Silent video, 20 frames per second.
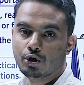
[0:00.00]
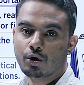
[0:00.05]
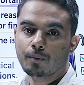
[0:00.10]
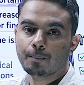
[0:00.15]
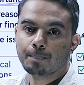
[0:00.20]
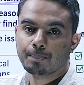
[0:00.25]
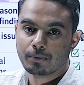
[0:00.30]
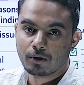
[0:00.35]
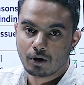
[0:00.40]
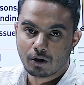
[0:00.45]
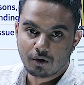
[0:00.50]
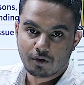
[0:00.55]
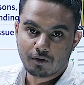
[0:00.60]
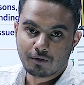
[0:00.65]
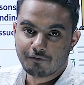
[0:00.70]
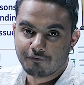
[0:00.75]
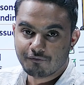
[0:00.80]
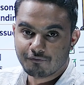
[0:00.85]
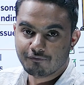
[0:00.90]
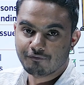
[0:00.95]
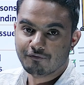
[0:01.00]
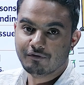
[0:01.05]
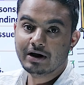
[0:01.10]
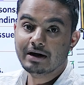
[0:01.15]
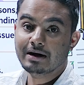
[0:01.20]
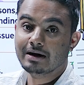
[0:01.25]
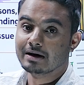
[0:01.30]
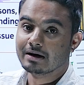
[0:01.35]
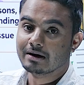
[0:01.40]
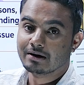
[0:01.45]
you,
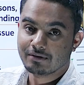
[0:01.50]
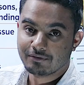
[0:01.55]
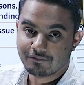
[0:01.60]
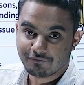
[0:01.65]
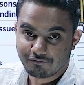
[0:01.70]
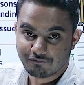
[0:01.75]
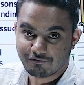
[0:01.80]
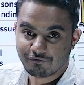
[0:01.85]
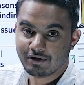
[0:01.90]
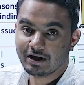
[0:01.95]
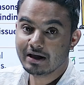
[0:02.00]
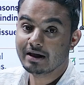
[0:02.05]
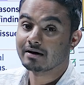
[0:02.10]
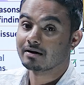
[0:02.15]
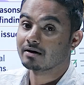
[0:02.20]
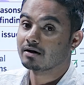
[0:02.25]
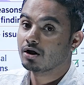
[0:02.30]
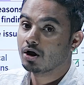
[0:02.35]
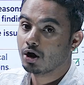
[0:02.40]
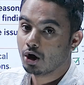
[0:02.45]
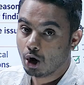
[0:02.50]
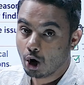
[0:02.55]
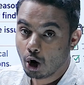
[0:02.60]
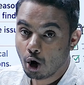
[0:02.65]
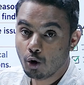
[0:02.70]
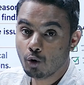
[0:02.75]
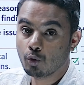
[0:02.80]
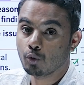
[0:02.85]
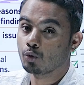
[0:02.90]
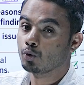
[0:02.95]
when, where,
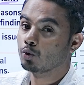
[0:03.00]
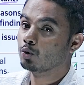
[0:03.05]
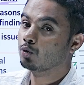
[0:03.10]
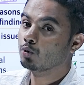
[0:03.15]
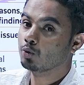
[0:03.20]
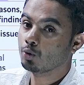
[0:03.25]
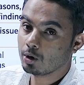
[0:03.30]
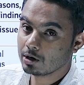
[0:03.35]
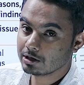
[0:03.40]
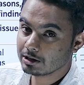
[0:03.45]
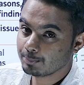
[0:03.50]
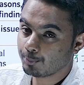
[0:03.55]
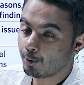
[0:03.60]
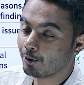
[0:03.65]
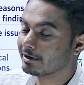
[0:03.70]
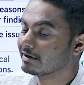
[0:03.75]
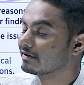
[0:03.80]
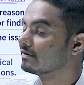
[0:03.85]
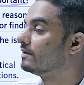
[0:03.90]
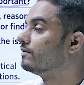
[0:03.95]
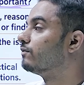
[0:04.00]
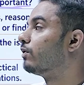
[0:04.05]
how, who are the parties